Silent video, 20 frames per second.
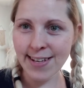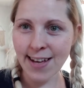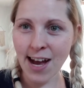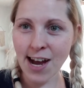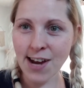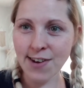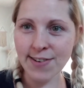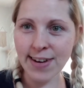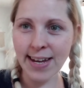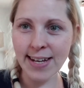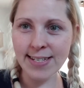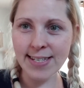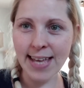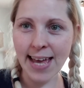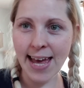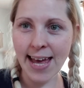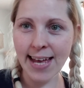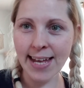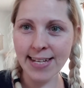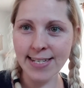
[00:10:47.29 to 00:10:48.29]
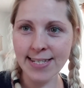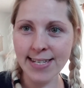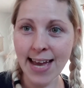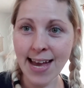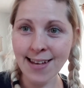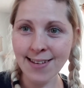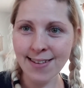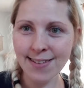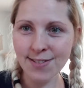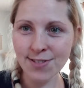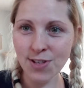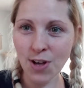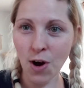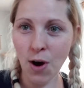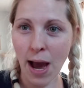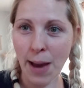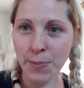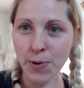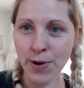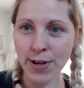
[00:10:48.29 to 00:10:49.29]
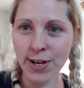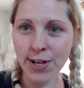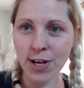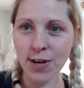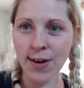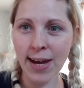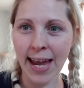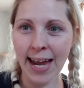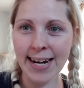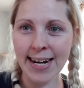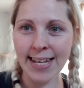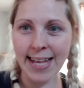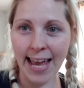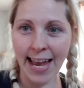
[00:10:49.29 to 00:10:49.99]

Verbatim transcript: Alright, and yeah, so I'm going to go ahead and